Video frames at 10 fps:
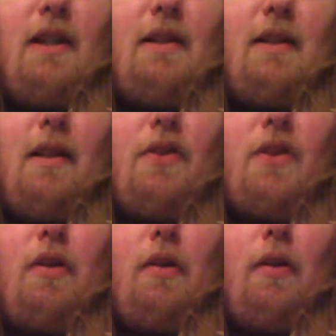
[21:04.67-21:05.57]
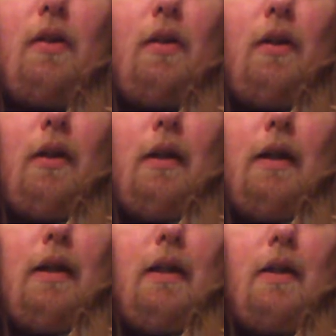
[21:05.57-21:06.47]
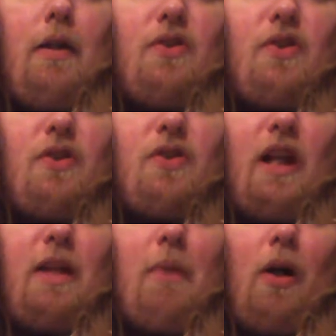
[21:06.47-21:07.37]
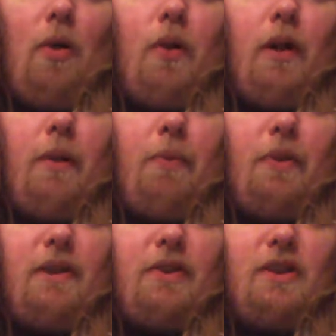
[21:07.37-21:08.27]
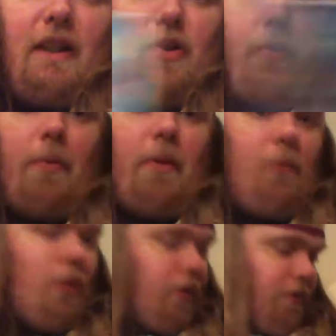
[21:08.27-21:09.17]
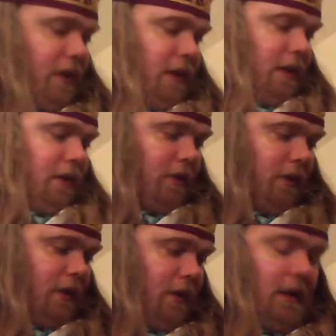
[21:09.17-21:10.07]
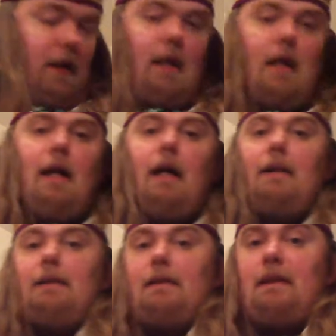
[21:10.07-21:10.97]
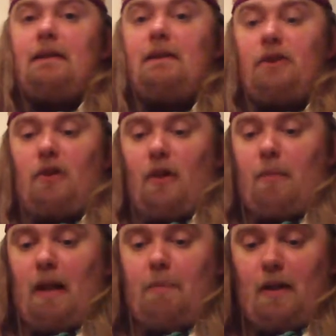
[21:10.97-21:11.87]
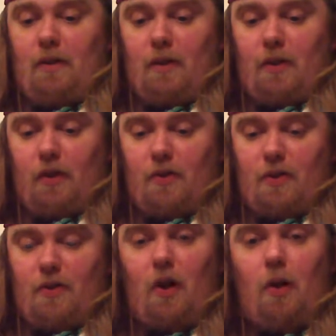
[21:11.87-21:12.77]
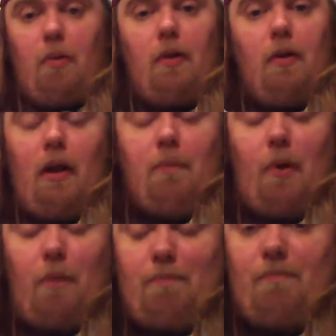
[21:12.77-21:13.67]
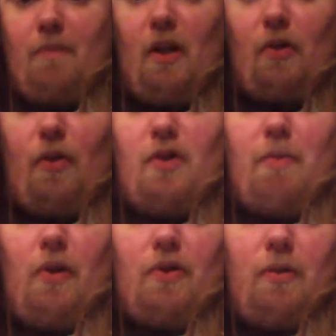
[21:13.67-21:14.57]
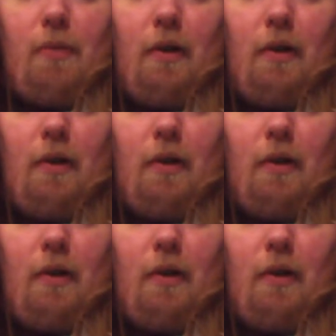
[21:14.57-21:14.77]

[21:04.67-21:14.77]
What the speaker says: edition uses the same artwork, but it just takes up a bit more of the card. And it's just got the black banner across the top, across the bottom.